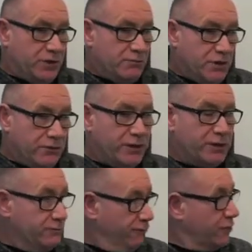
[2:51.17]

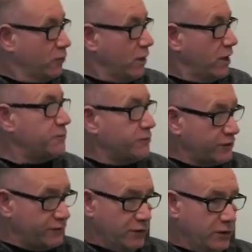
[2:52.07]
myriad
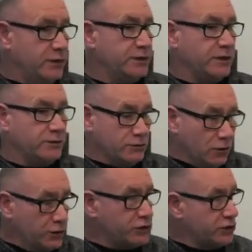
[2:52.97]
requirements for learning and
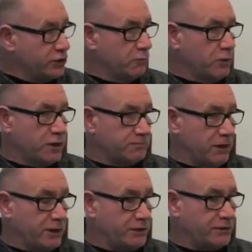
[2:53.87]
knowledge in the
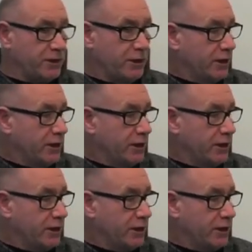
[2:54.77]
workplace